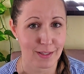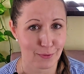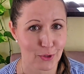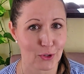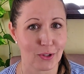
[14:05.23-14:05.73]

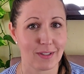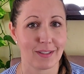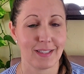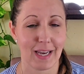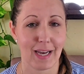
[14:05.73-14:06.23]
difficult
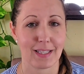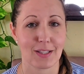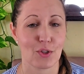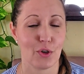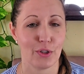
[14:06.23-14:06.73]

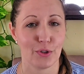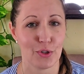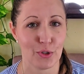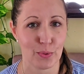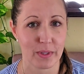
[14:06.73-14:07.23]
tasks on your
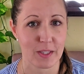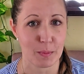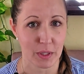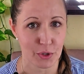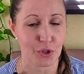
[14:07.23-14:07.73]
to do list
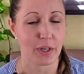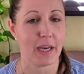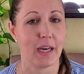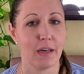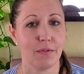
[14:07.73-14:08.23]
because you're going
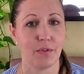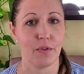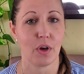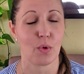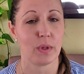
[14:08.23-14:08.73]
to have
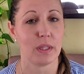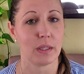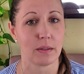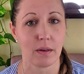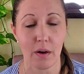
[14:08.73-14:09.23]
not only
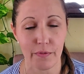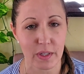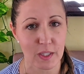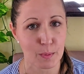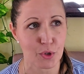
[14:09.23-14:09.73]
the confidence,